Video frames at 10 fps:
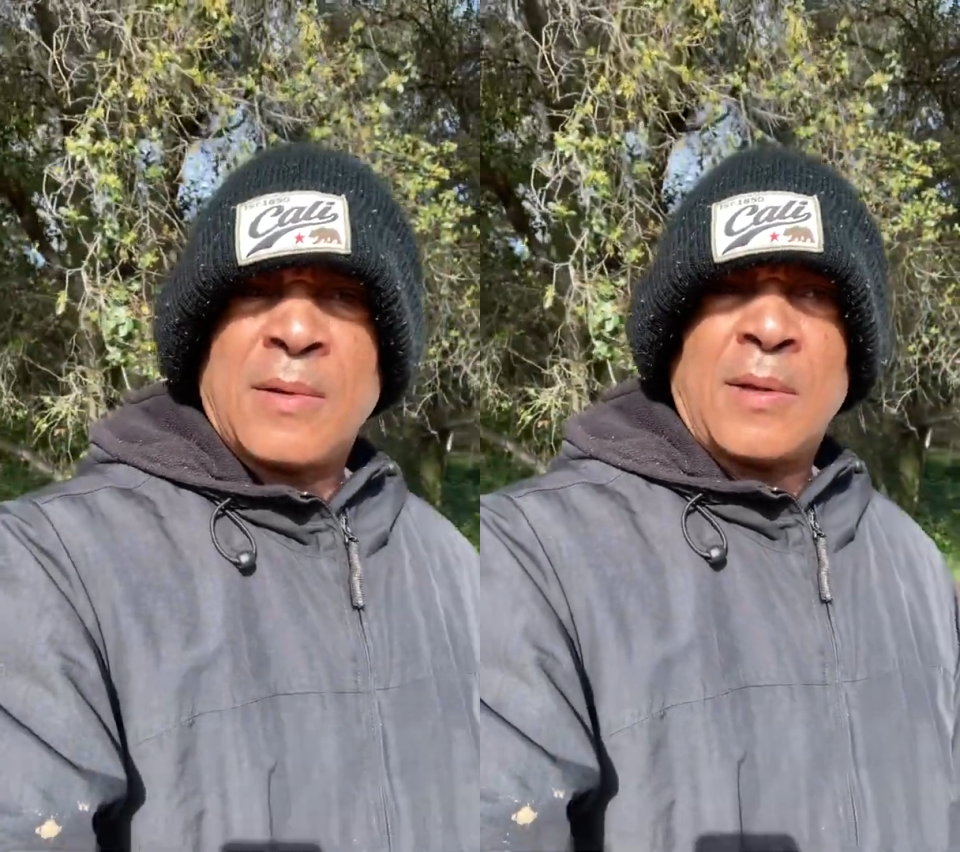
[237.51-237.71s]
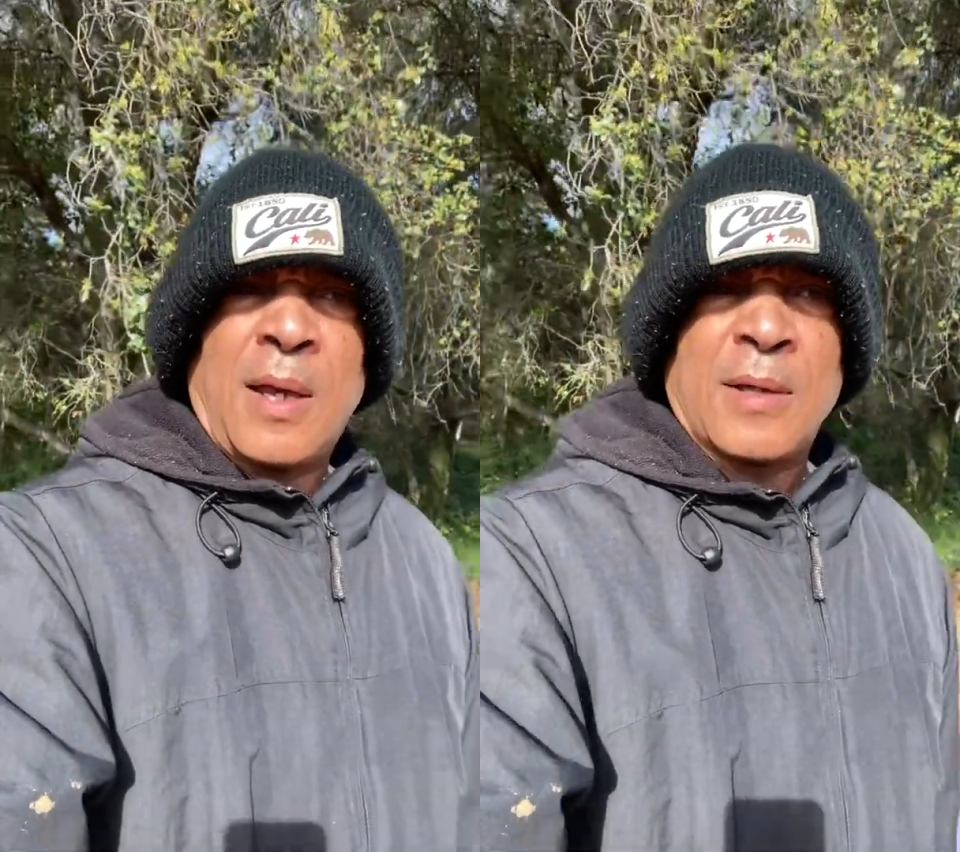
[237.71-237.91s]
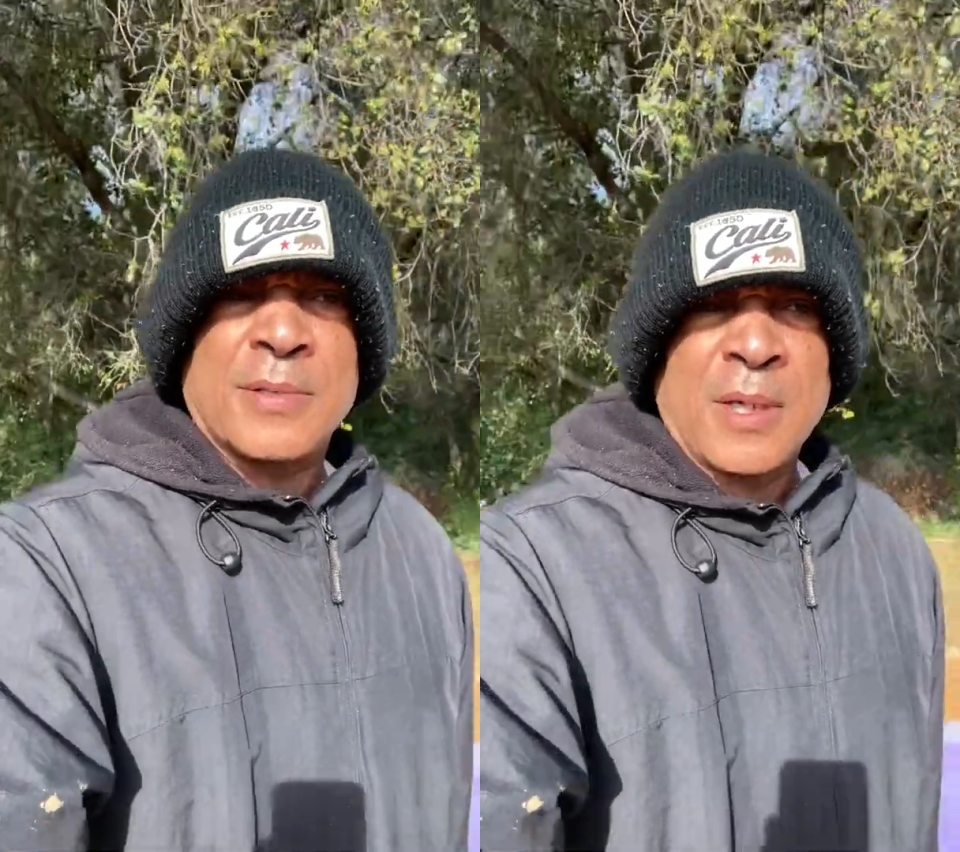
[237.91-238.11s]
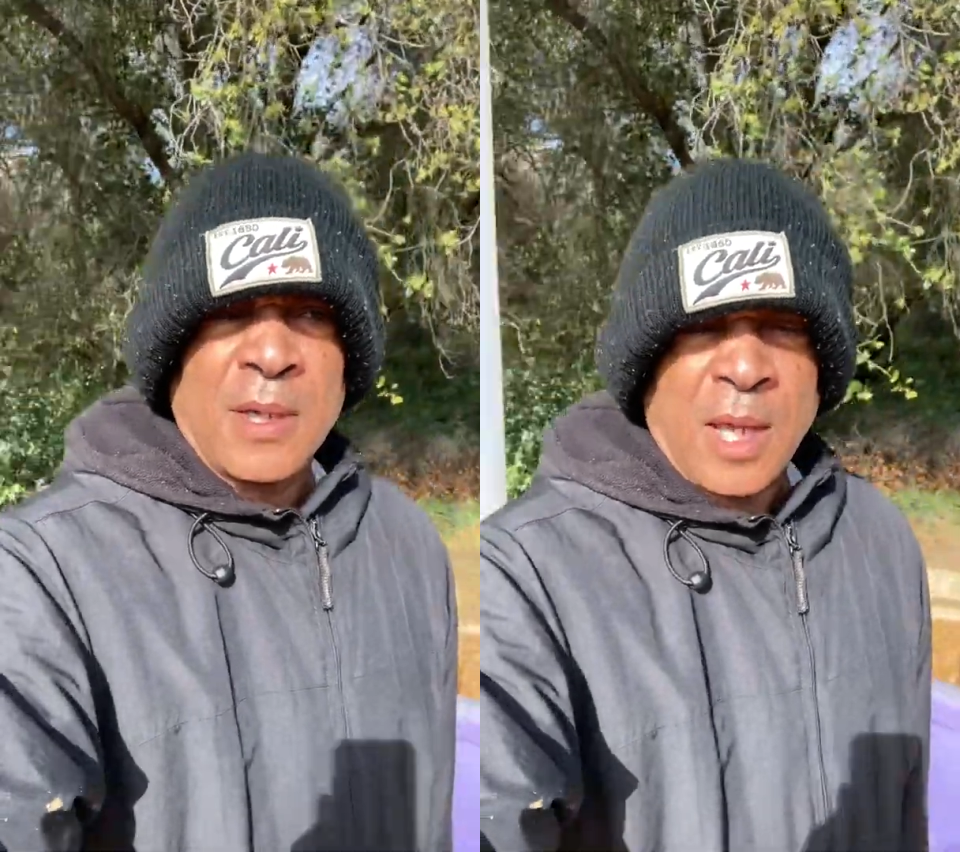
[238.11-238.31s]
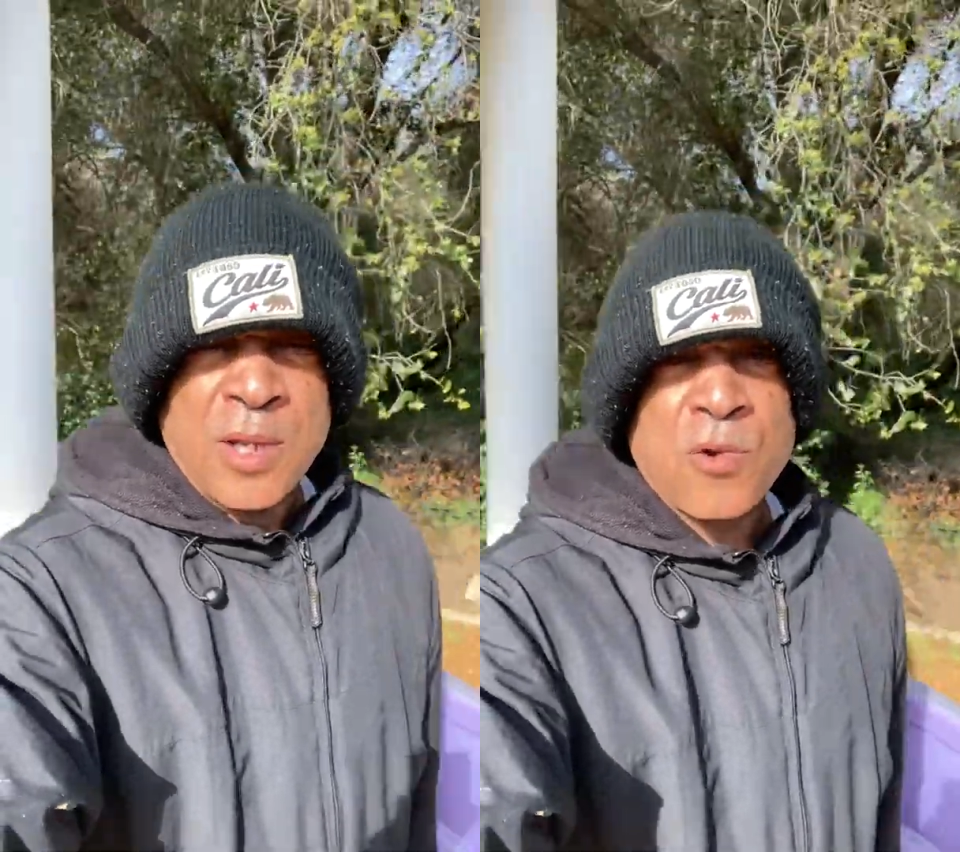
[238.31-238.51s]
Yes.
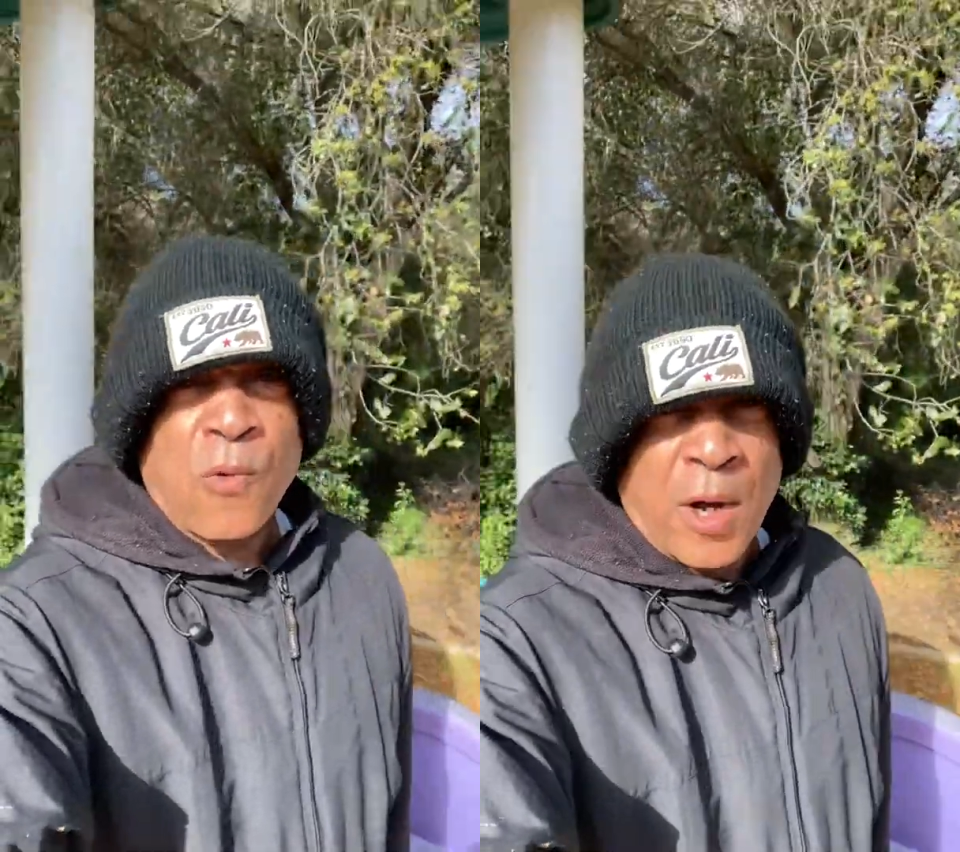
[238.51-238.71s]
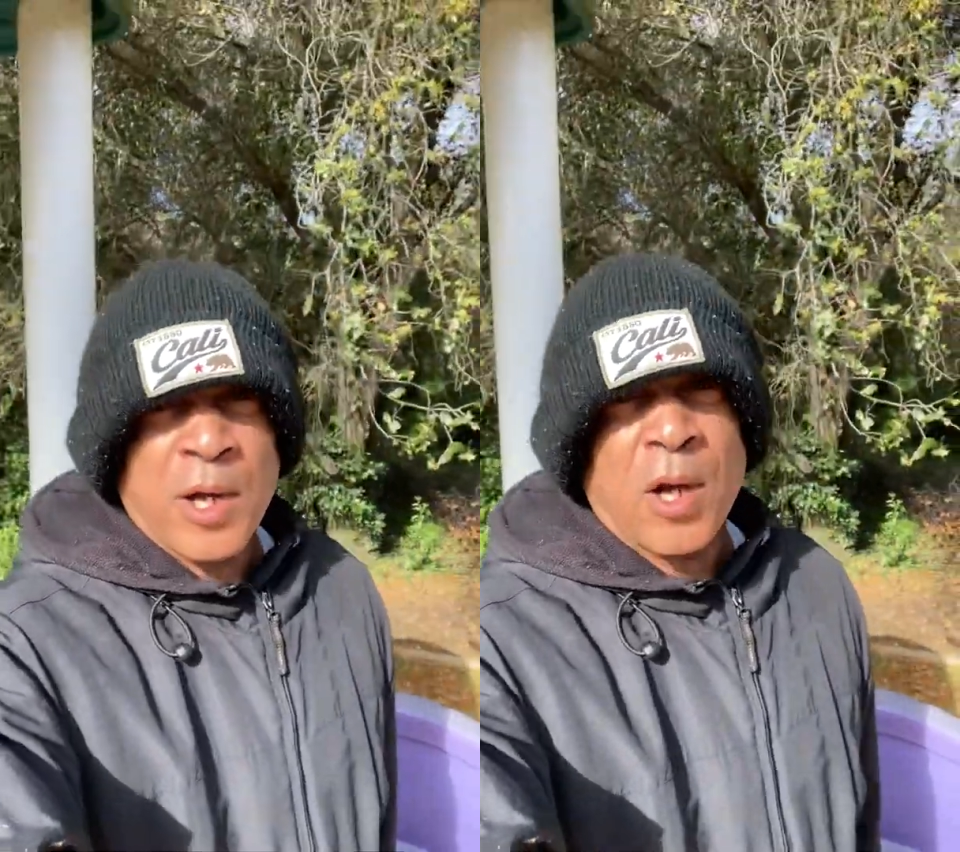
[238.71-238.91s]
And you want